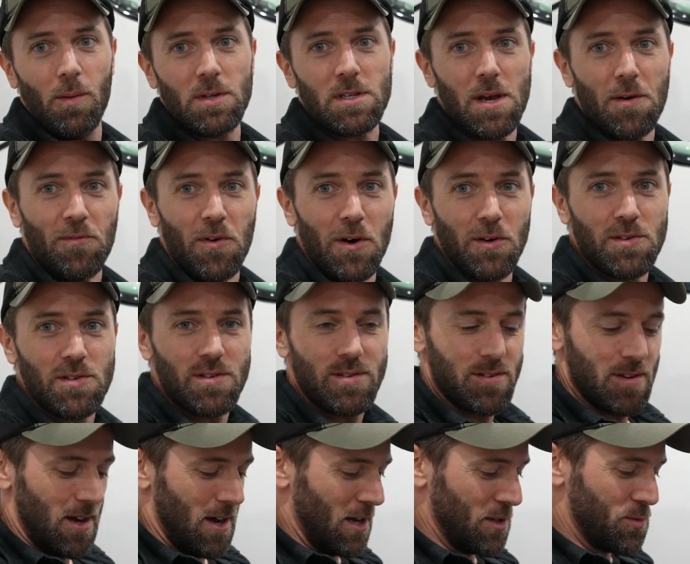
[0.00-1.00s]
What's up
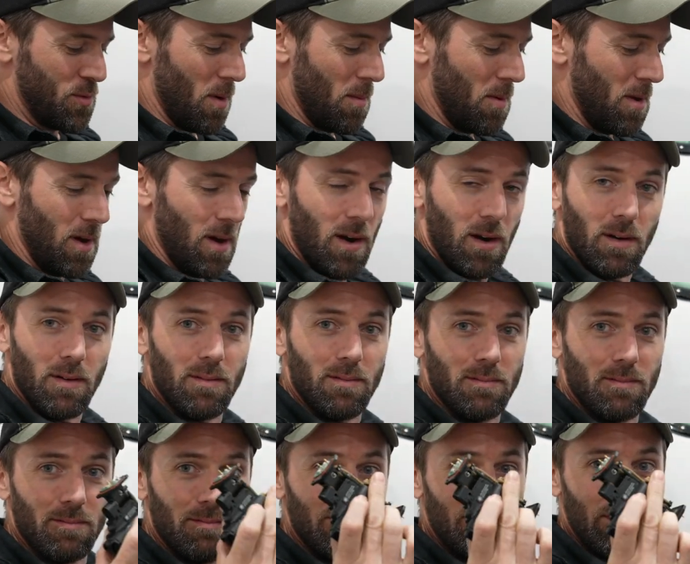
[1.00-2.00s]
folks, uh, it's Robo here.
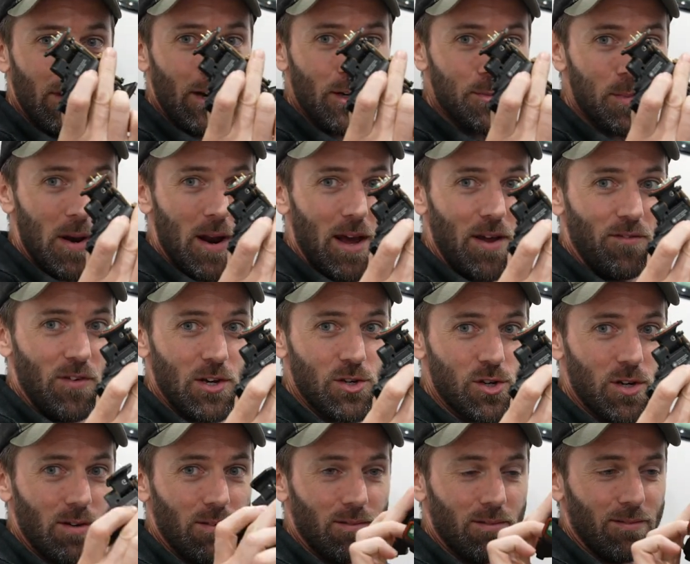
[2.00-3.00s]
Here's my night
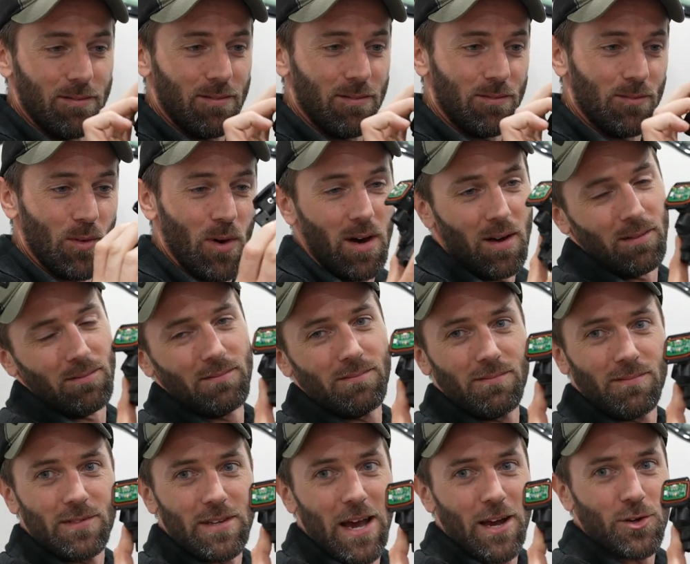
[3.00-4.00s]
vision.
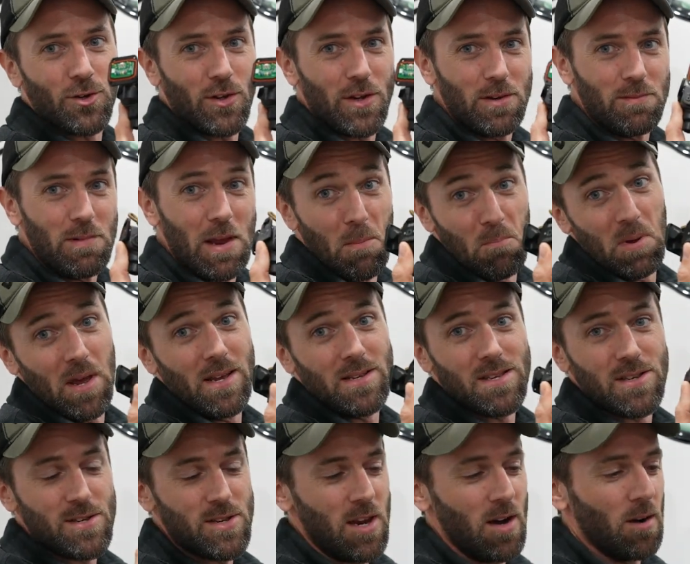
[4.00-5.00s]
Well, it's actually in
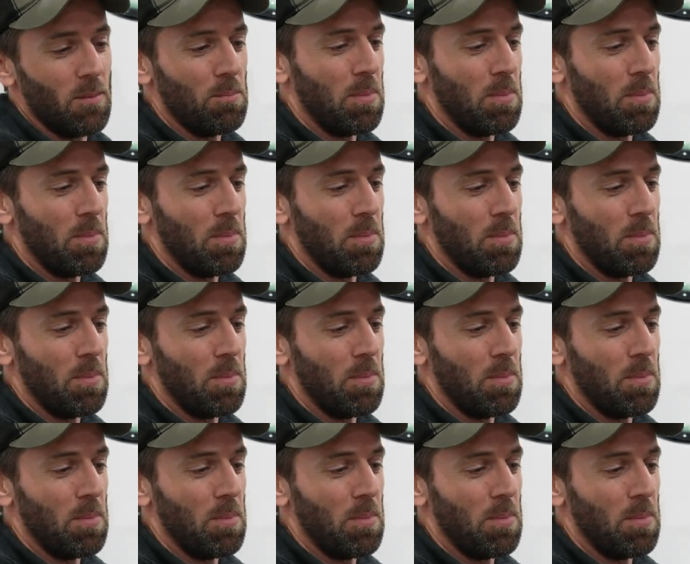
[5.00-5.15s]
pieces here,